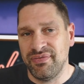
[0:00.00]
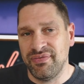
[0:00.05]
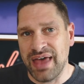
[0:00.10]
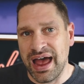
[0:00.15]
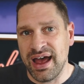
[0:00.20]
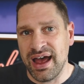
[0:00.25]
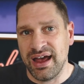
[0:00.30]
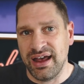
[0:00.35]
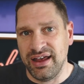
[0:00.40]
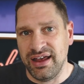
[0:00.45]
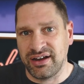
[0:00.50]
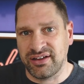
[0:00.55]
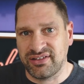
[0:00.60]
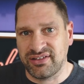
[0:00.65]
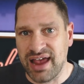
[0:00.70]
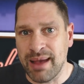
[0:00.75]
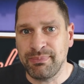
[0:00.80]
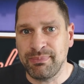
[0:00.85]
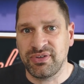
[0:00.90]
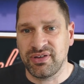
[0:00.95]
That
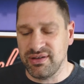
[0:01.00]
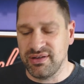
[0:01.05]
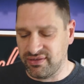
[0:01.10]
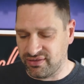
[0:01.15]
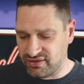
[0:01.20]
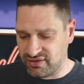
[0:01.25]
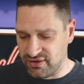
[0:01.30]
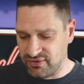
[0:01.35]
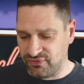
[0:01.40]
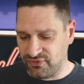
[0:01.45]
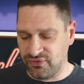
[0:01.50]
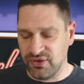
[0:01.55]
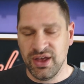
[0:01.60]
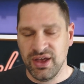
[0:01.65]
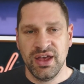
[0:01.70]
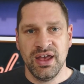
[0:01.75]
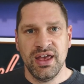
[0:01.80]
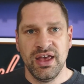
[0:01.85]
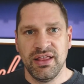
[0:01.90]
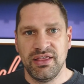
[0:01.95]
acceptance of
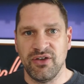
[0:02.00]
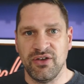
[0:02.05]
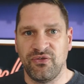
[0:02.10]
the